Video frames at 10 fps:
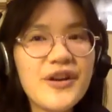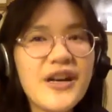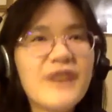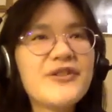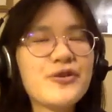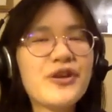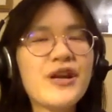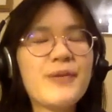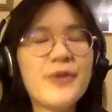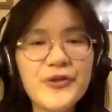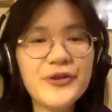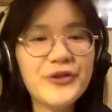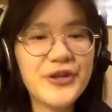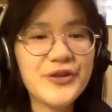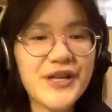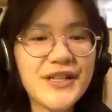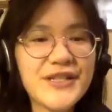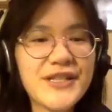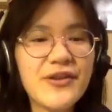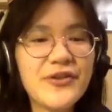and I was looking up all the
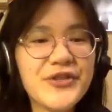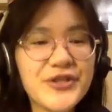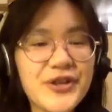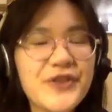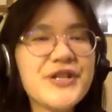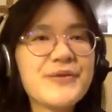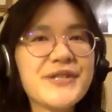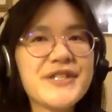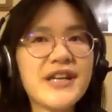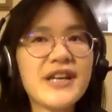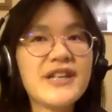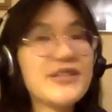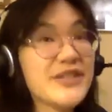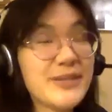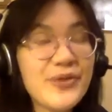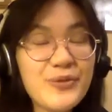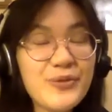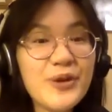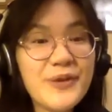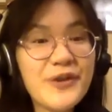lyrics and all the songs he was singing, and some of them
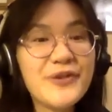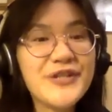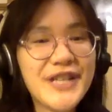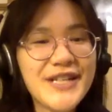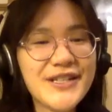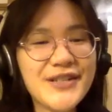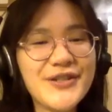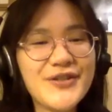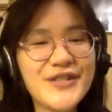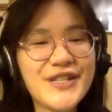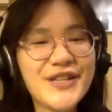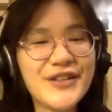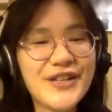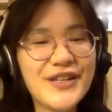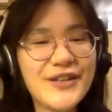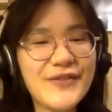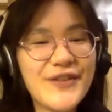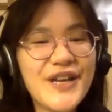were about Odessa, interestingly enough.